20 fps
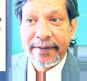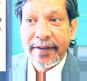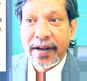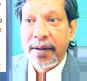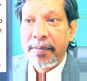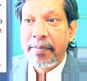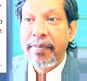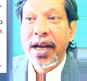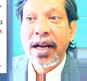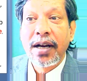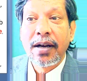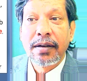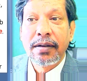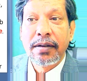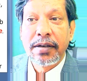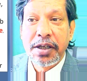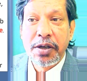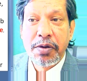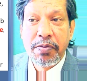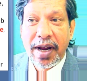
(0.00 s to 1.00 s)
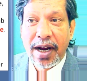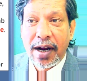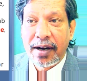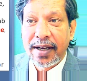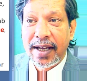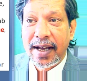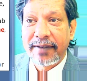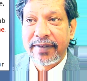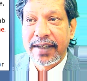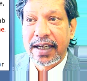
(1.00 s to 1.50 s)
F.
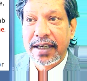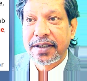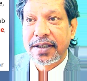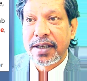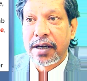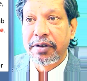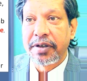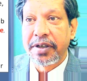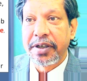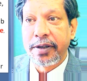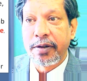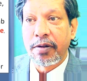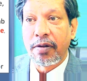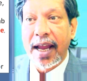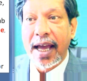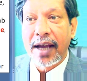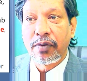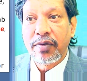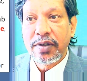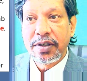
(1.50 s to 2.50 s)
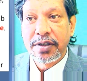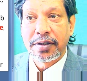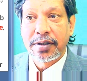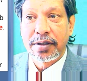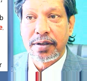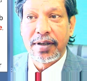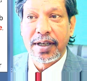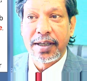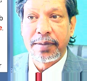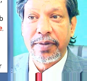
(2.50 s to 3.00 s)
You may not have that sound in your
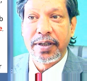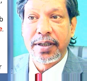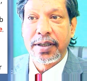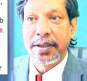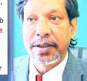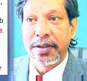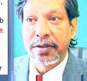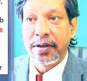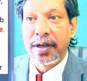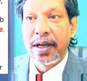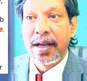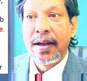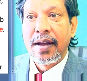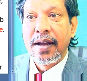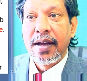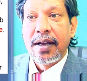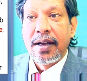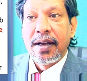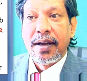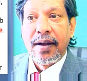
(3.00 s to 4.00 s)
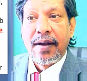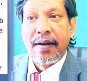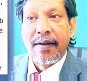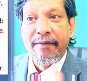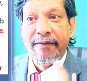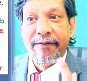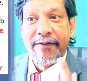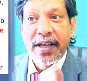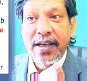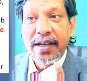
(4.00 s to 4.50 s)
language, so let me teach you.
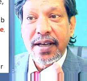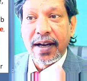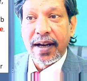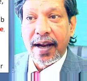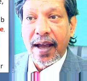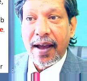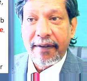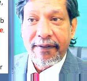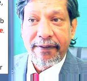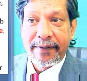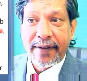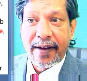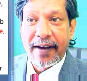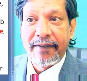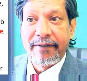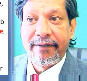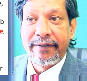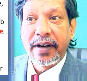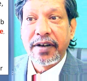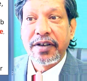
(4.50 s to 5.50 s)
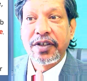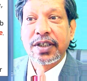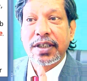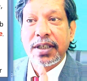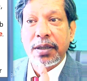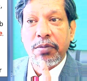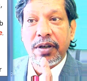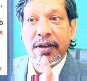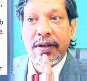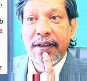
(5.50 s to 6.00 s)
V and F have
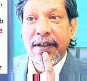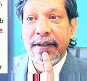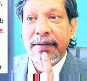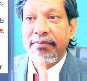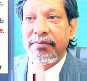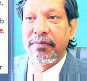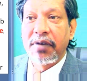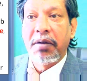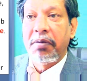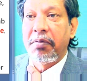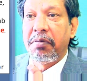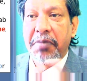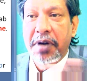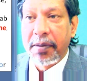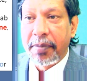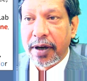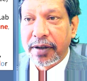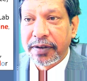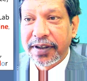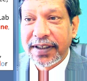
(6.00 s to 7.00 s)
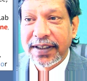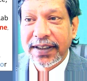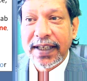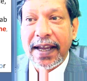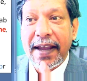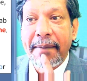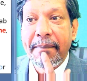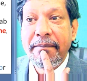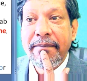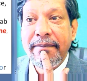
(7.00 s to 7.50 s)
very similar,
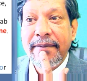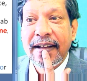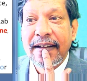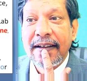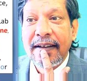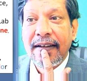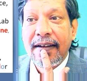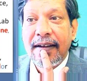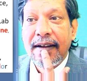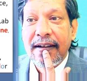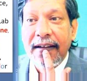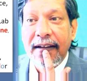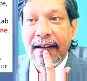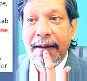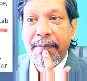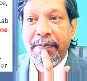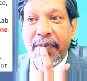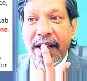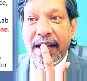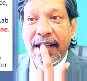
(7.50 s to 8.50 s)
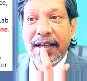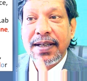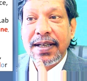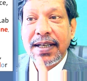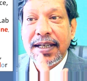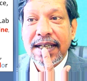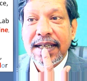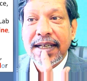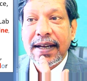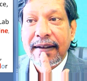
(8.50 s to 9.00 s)
about the same,
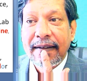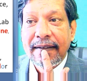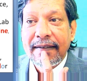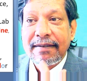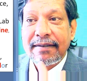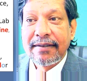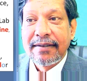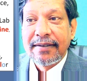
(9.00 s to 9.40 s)
lip and